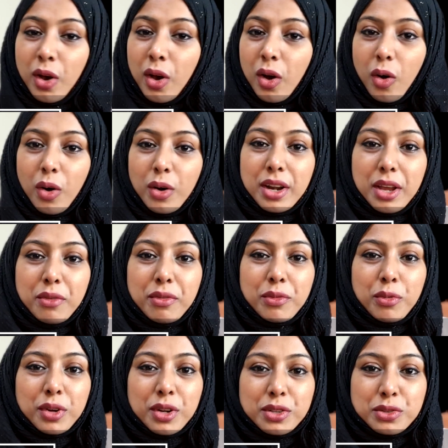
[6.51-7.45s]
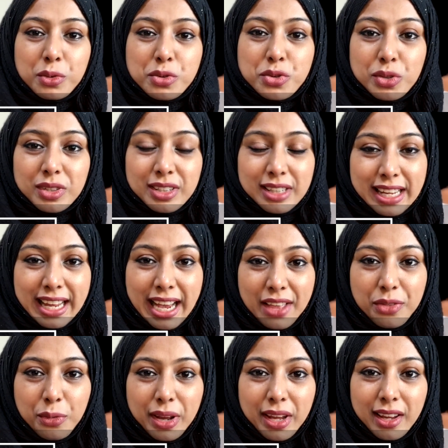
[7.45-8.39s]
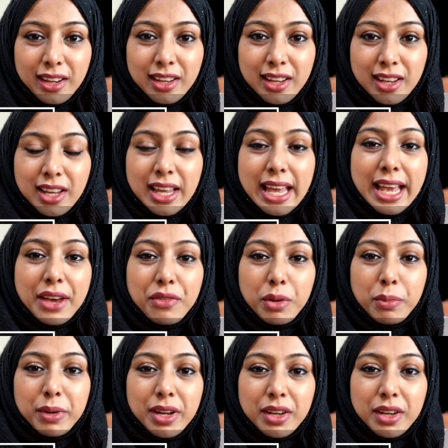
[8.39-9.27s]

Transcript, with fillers: or even for a social gathering? Everybody